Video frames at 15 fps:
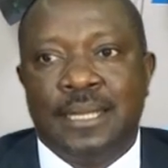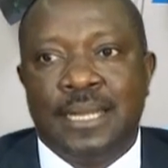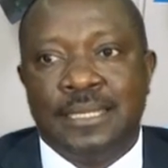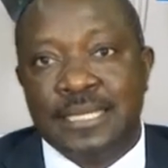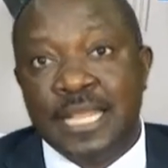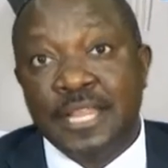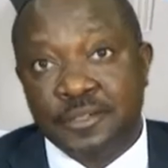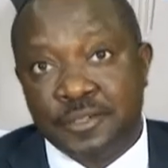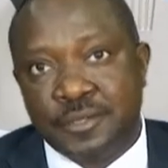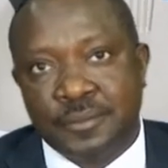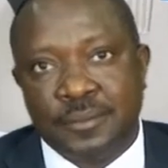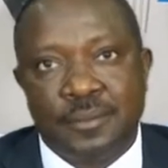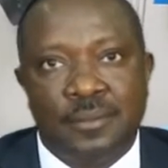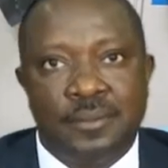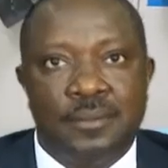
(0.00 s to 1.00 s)
attention
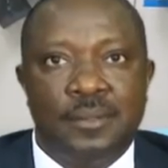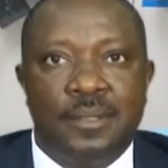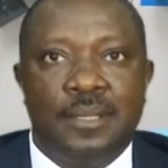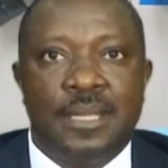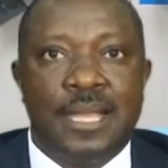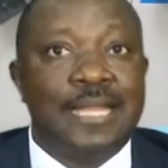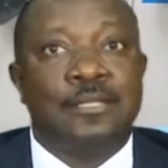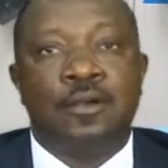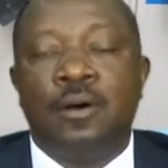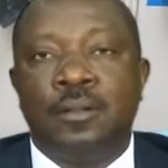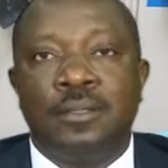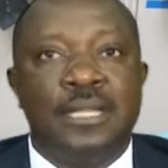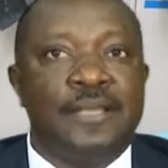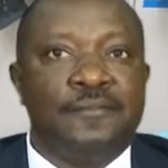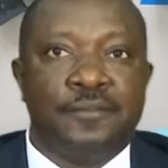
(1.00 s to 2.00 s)
at
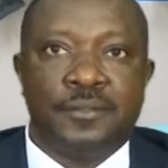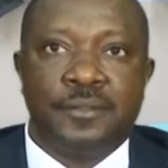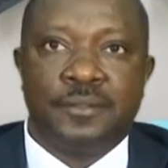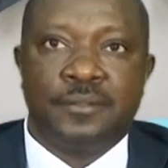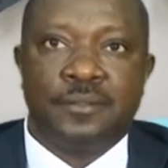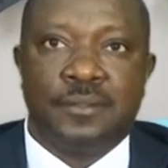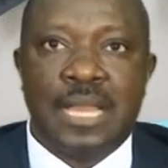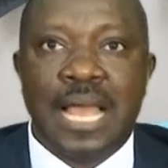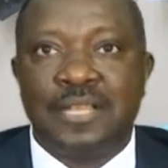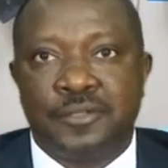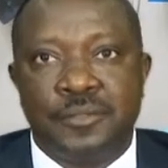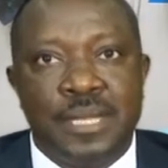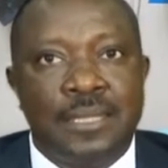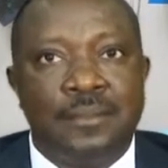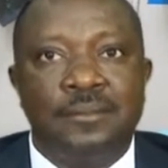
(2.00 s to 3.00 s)
all levels
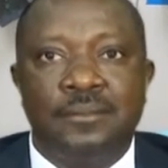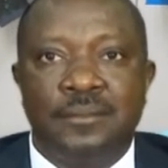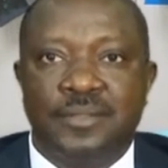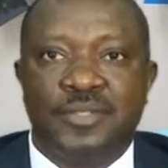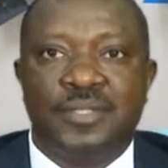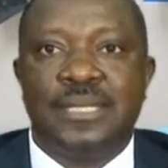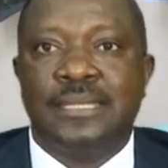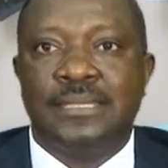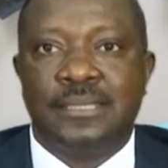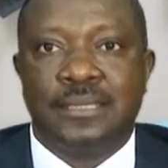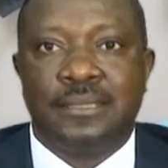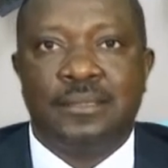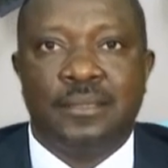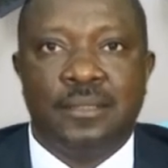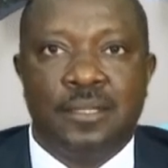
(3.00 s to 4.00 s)
national, state,
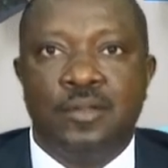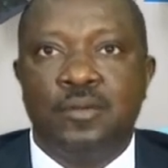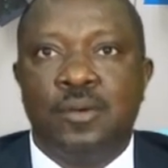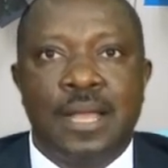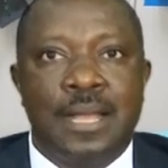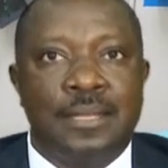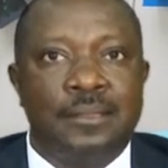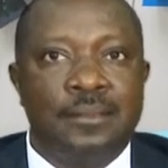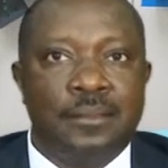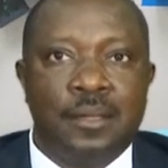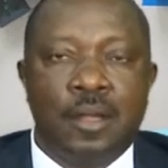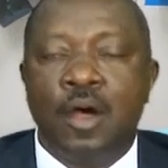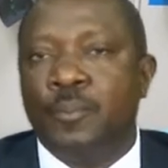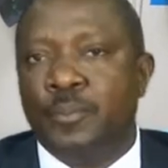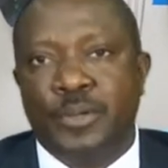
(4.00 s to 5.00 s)
local,
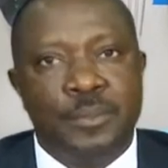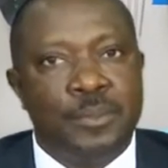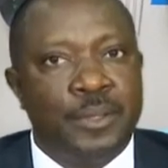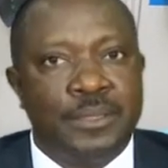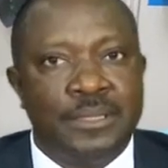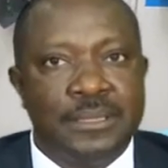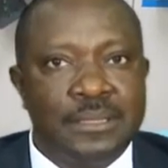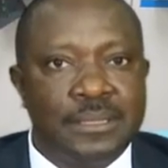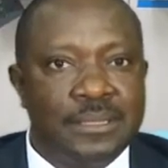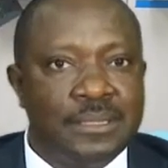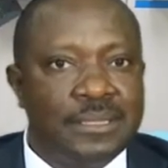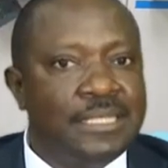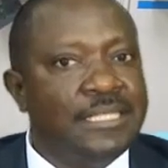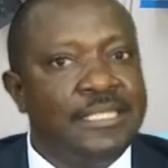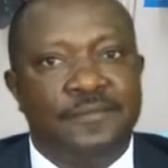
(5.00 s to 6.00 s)
corporate bodies,
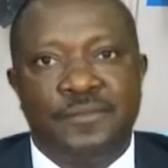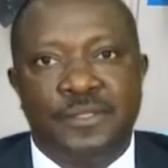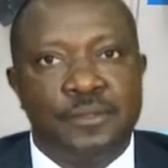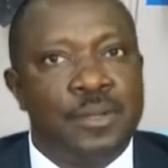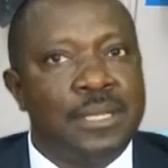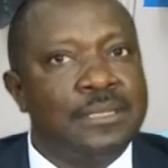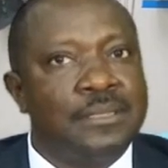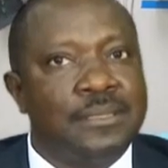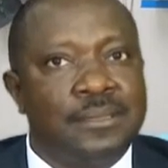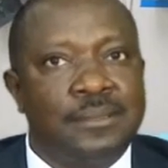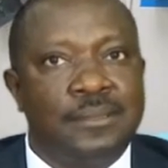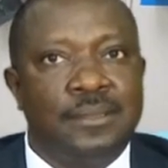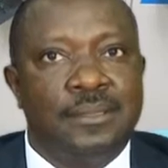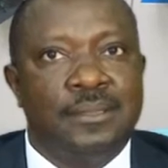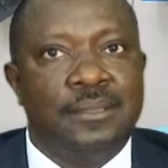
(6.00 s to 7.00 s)
individuals,
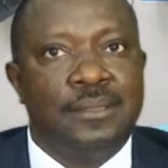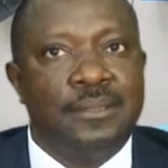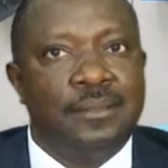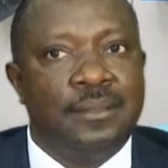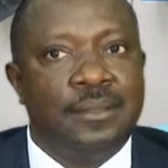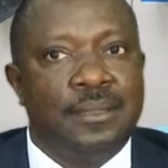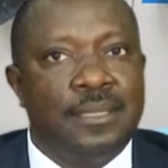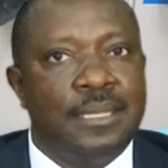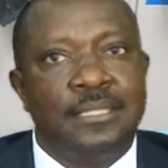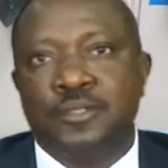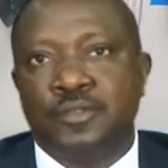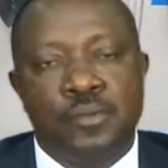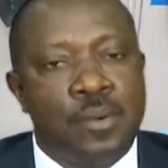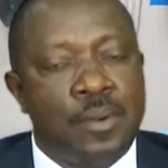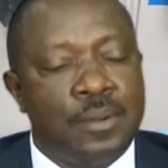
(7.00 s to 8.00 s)
and
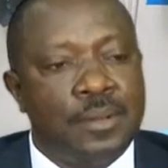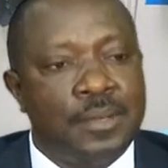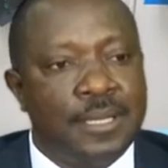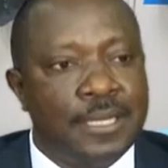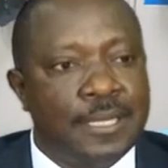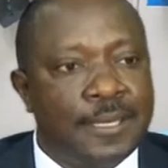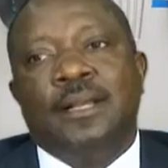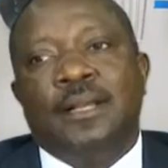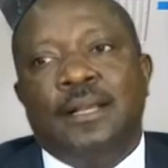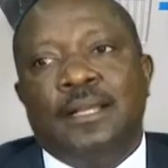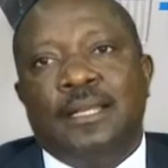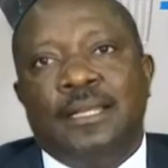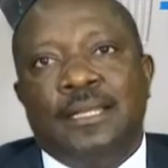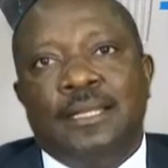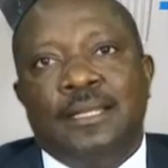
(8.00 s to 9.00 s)
so on.
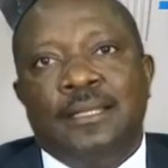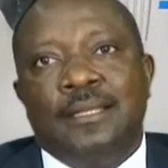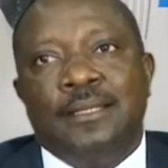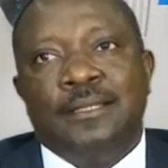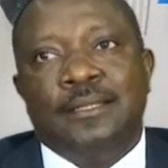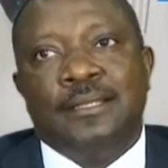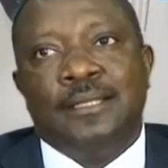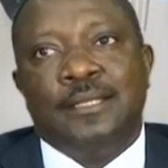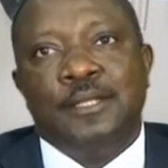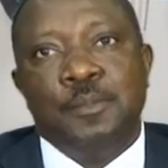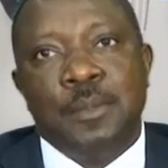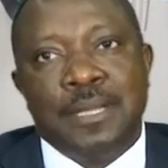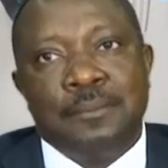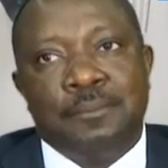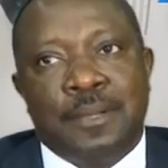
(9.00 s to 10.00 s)
The human